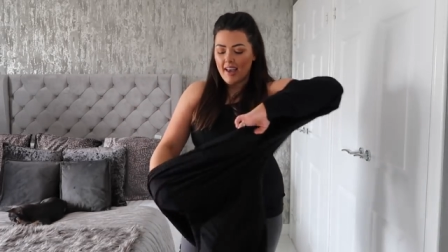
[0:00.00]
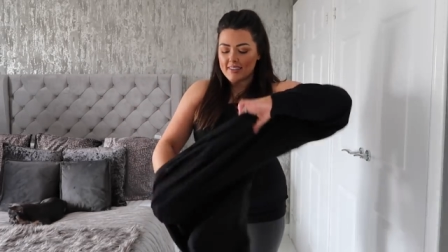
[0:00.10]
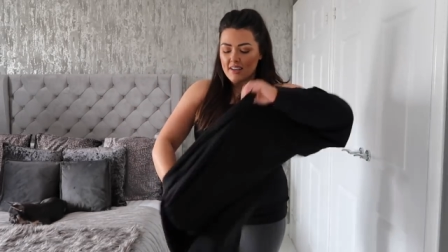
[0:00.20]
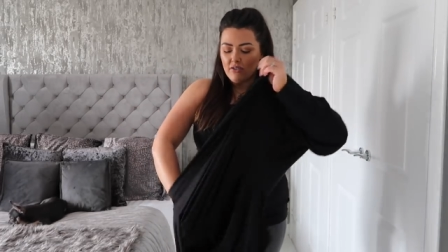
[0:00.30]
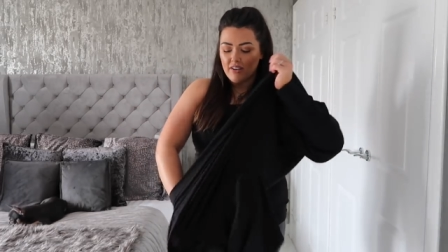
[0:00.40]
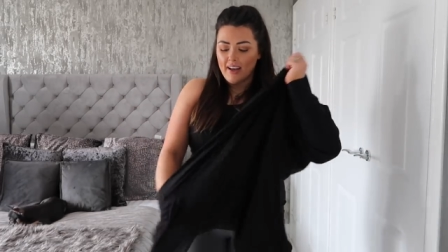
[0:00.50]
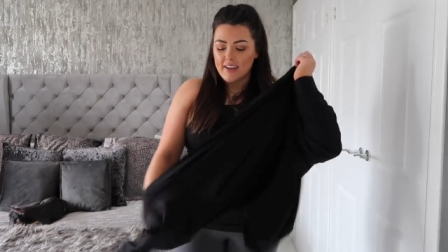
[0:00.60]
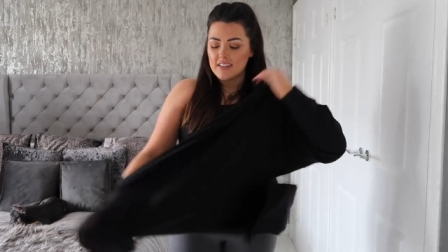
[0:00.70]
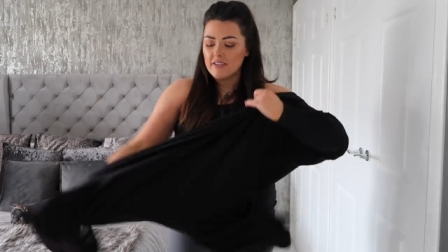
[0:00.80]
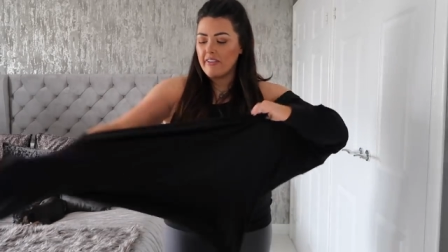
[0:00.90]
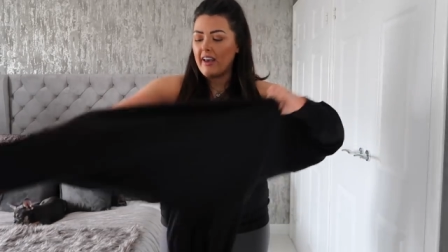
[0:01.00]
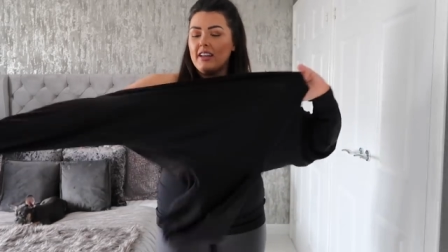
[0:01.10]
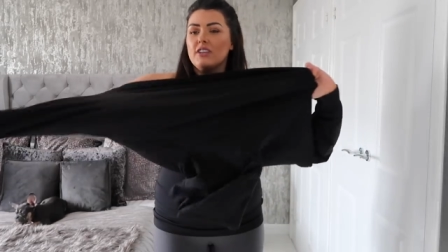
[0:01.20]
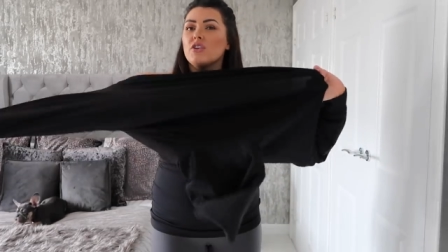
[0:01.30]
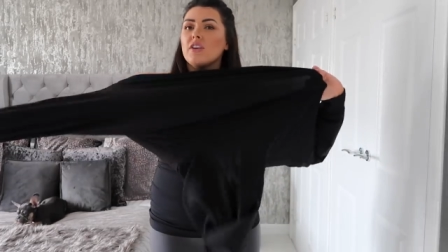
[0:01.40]
it's a relaxed fit
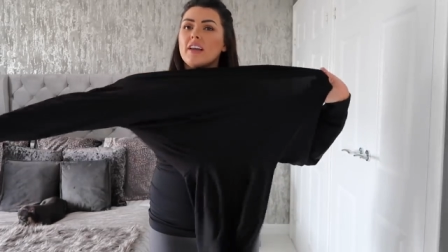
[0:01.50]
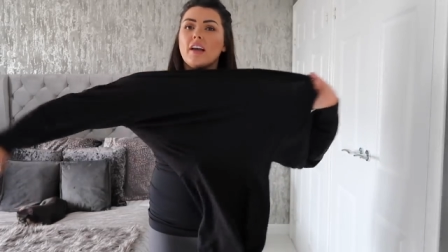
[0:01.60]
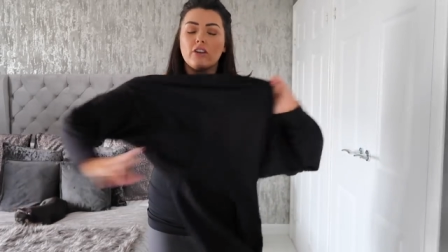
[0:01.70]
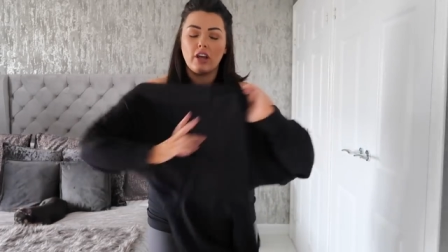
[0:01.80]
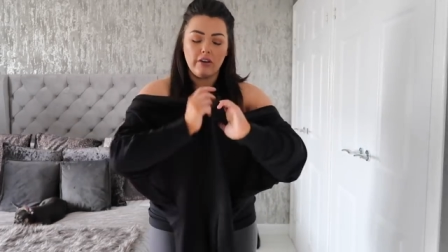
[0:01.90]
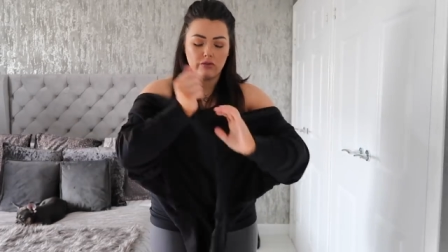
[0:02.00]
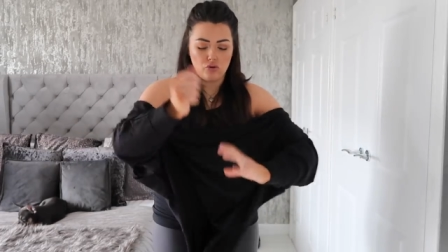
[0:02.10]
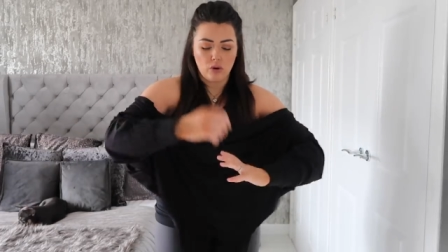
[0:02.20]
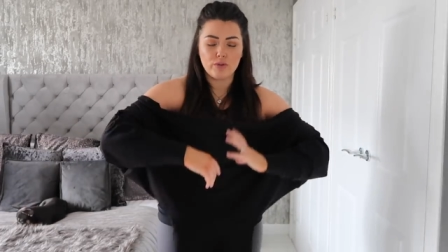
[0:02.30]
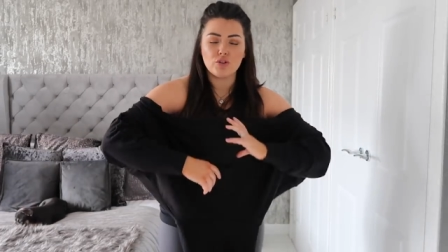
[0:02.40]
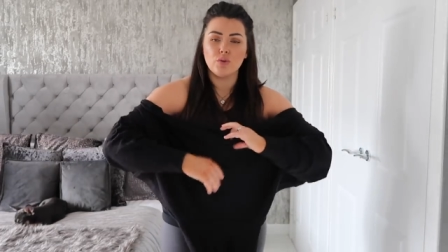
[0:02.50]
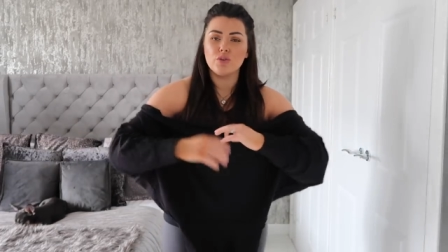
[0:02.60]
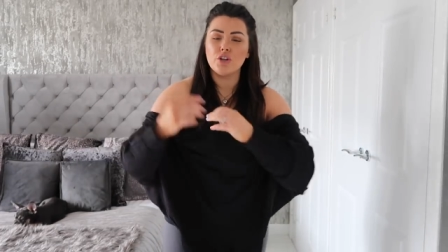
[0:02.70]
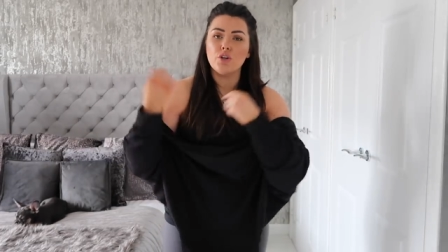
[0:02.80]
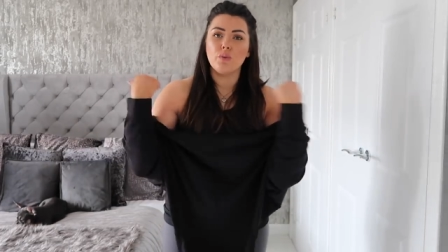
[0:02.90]
and it's got like a kind of drop
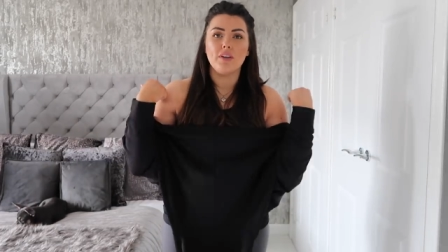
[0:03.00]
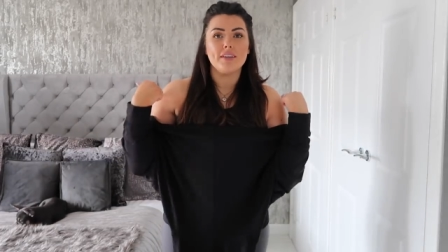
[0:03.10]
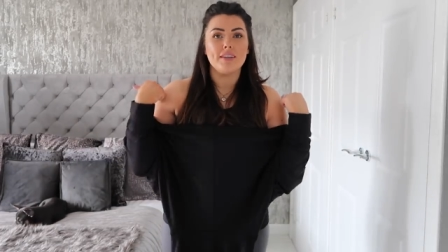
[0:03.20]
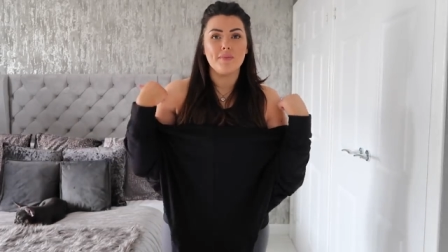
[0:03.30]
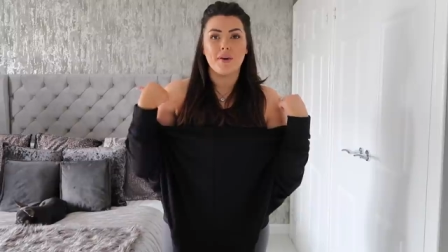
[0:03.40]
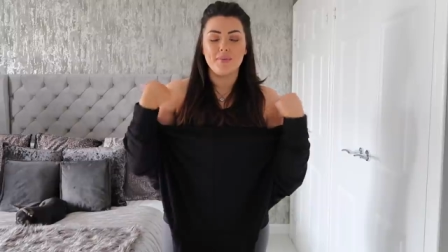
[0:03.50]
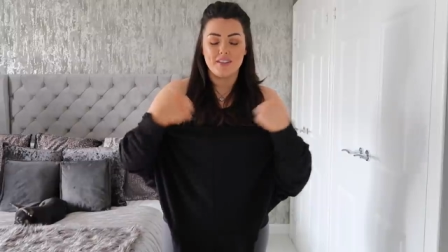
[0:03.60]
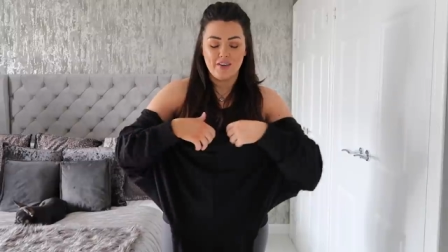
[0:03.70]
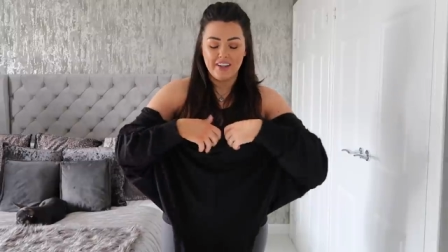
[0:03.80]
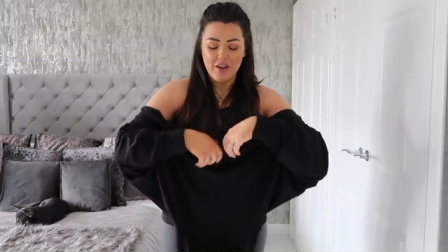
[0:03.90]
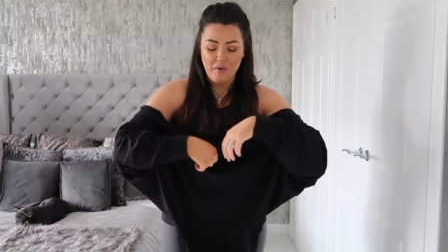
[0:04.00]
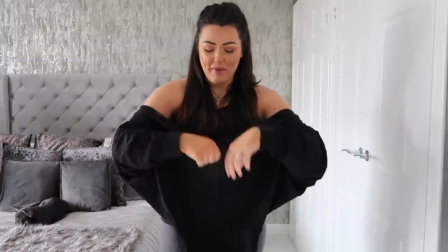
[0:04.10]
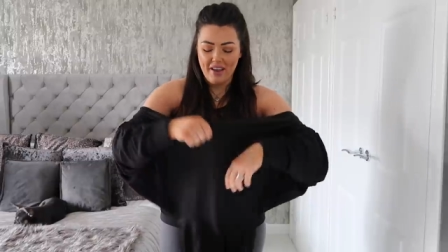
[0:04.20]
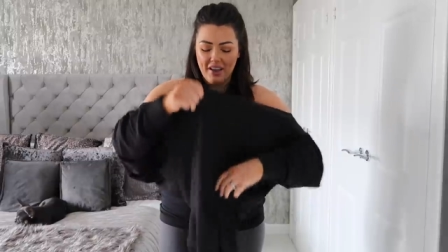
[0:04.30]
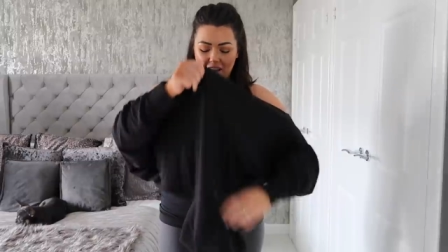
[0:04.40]
shoulder you know when the seam comes down a little
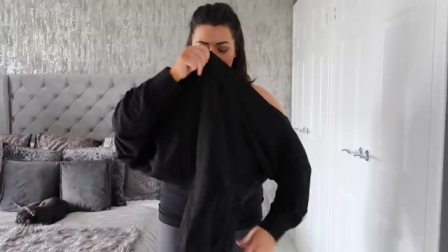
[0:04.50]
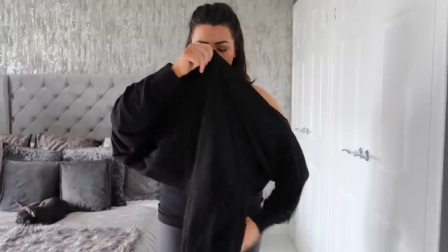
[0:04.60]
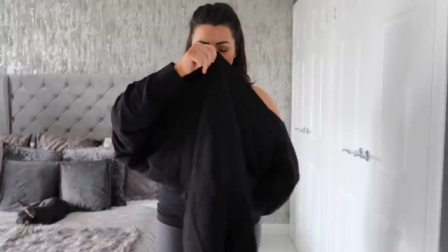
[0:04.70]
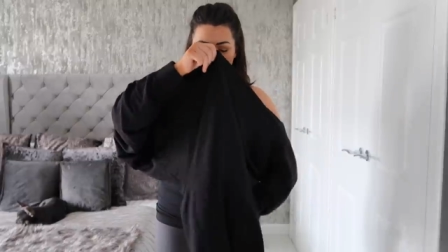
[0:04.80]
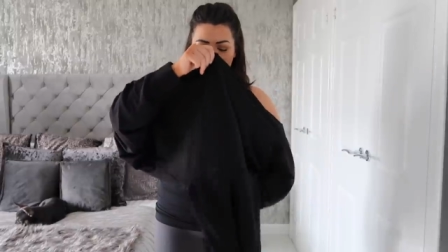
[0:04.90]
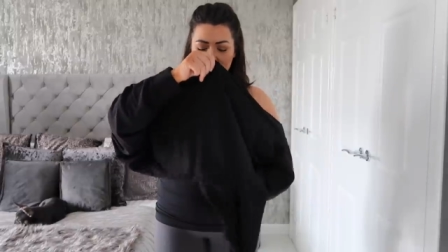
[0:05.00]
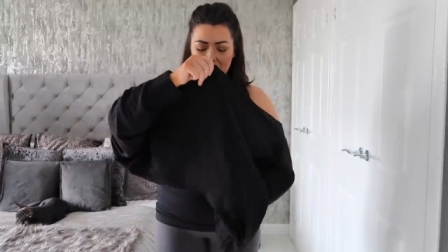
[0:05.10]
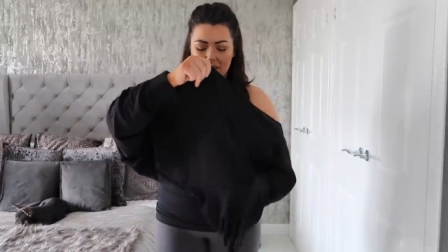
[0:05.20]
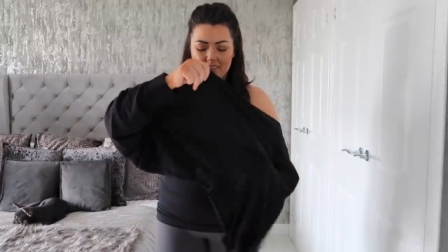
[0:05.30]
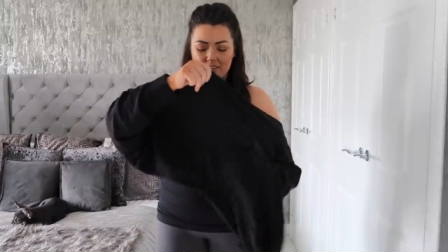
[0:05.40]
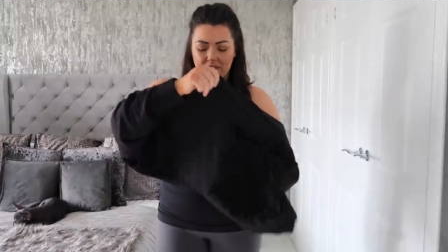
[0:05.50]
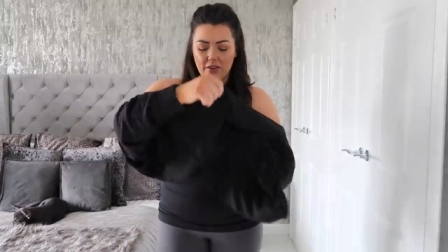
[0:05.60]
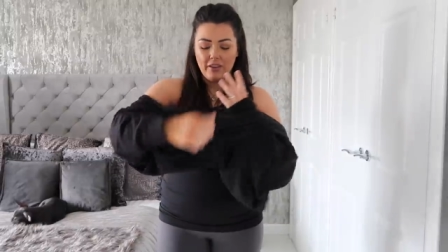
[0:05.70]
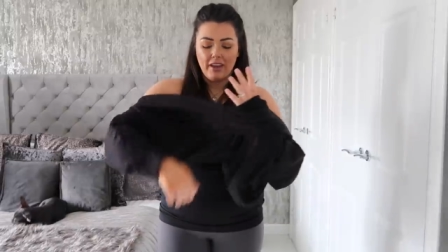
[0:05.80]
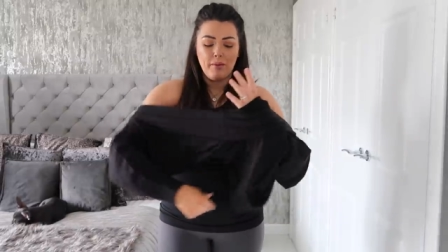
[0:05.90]
bit which always makes it
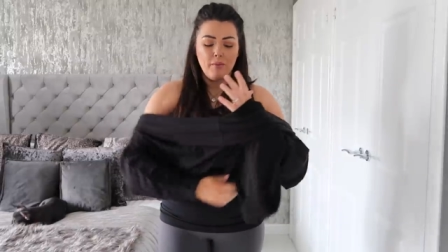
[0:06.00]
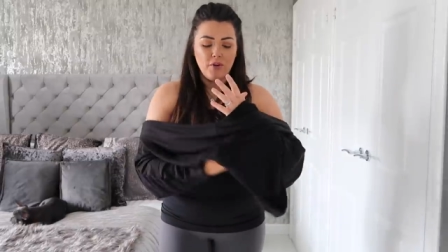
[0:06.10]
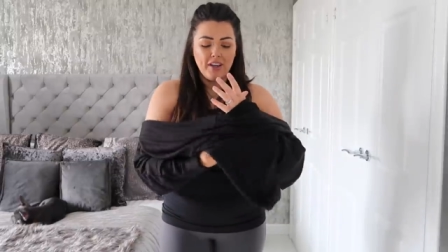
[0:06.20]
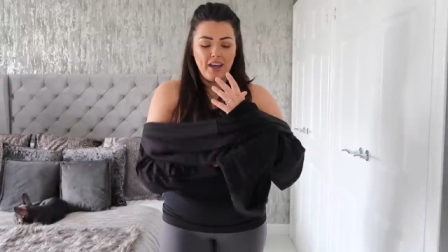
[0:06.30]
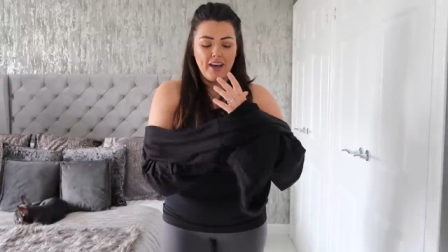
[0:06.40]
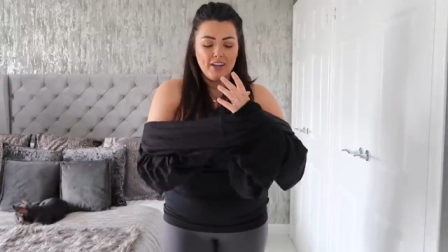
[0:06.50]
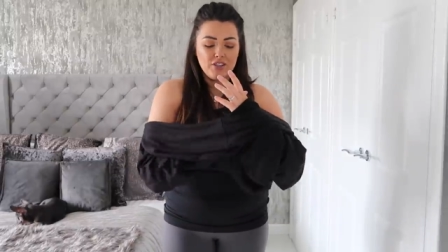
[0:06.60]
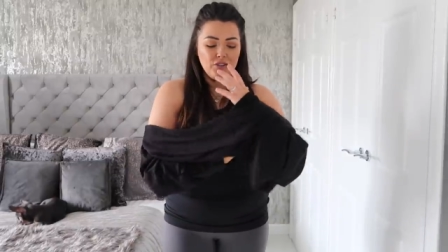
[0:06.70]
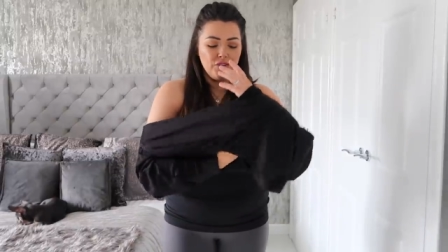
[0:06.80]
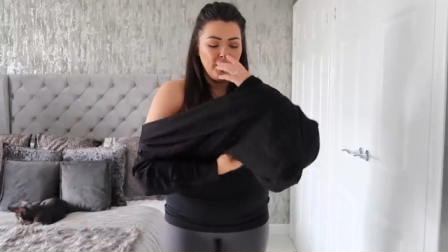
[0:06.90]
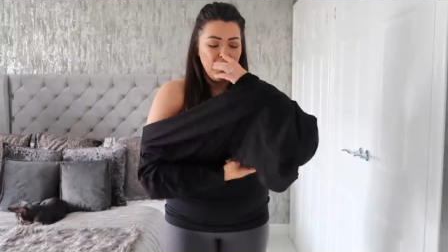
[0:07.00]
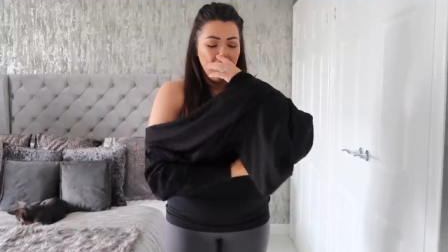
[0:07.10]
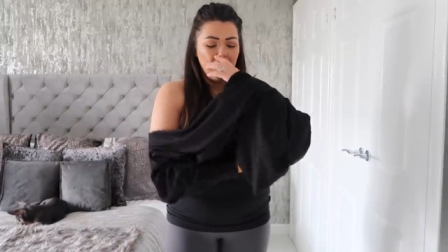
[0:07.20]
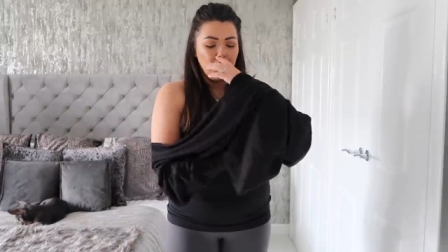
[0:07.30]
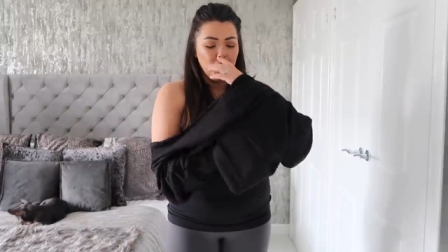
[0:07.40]
feel like a more casual
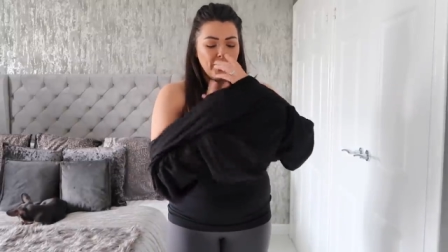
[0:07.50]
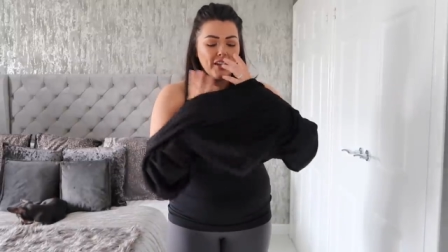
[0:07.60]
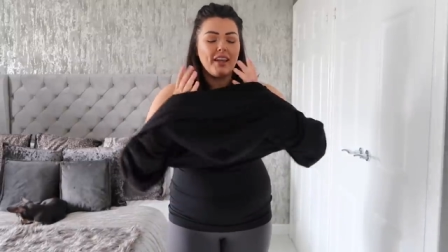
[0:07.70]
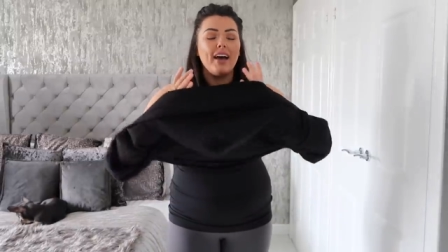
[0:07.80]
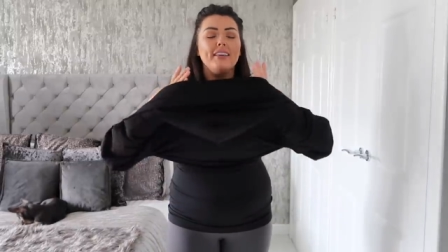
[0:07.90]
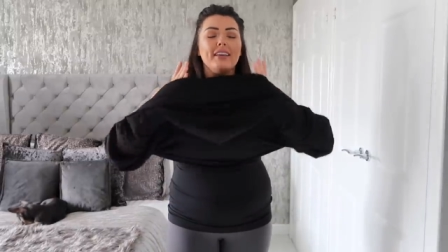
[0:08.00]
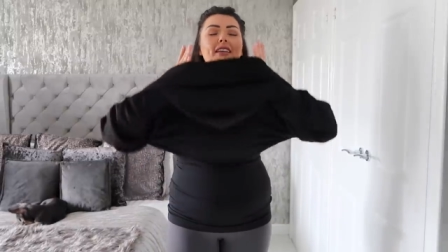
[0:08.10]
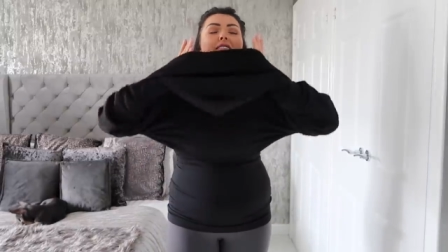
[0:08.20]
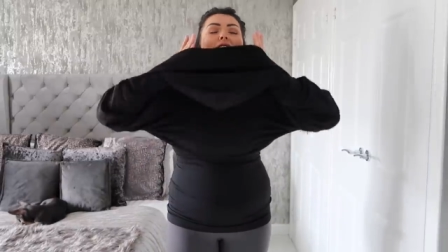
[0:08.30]
look and then